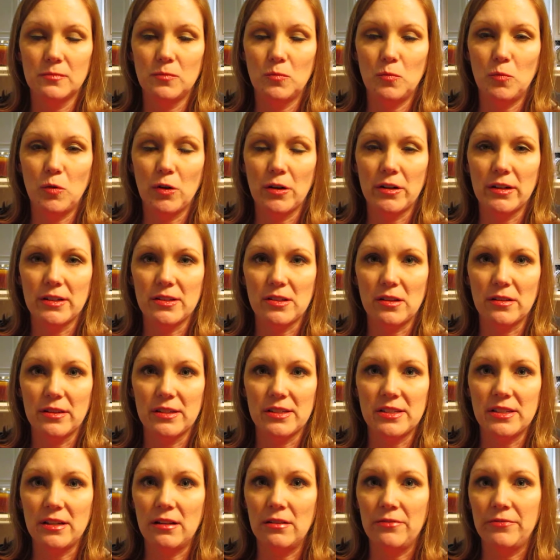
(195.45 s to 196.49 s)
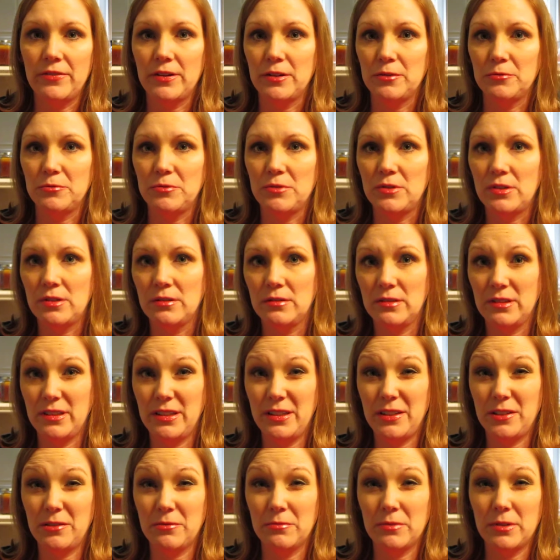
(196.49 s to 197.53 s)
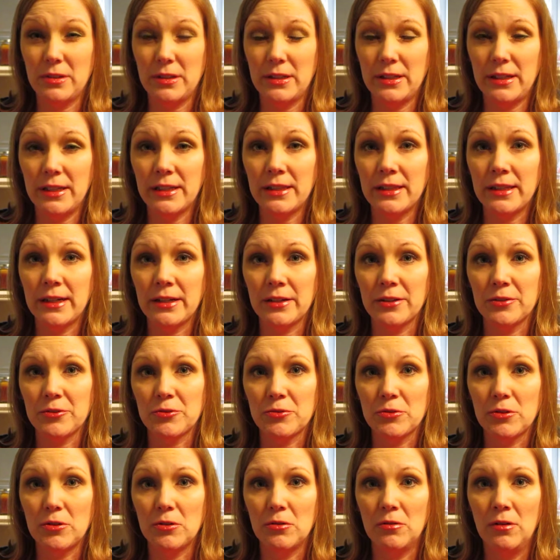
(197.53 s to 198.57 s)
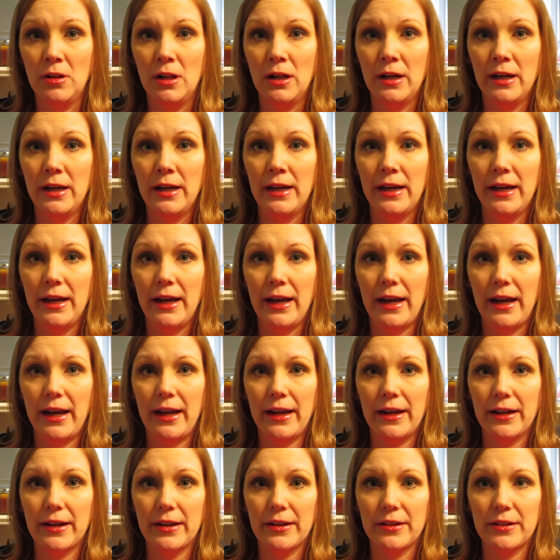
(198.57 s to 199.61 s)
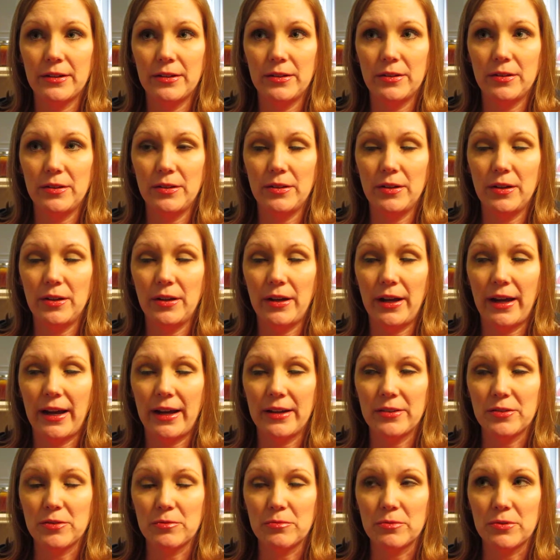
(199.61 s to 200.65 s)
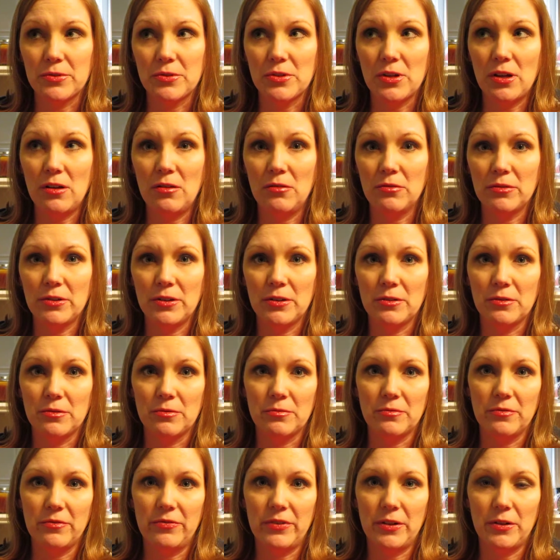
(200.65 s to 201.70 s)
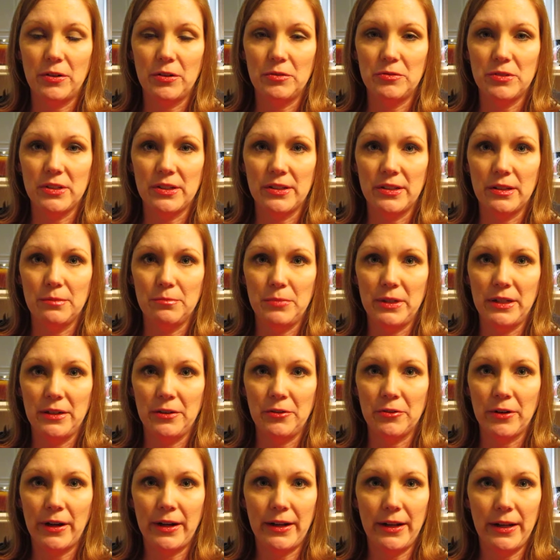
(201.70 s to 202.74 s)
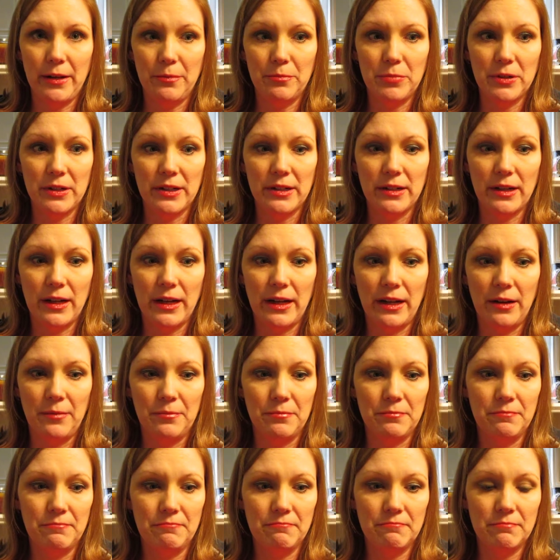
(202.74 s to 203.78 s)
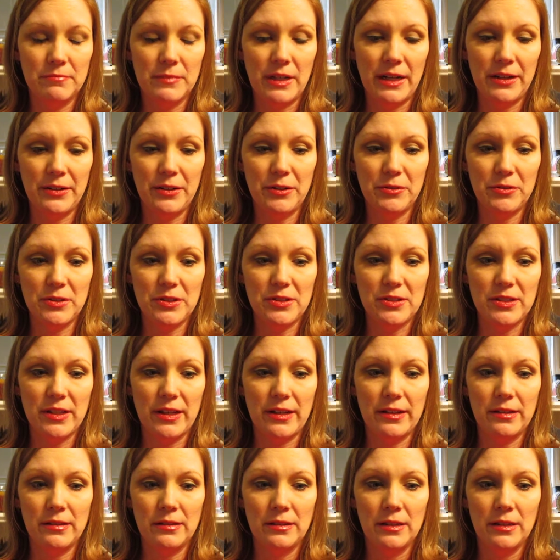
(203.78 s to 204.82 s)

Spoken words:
whereas on the cell phones, you don't really get that control. And as a result, your photos end up being grainy. But I noticed that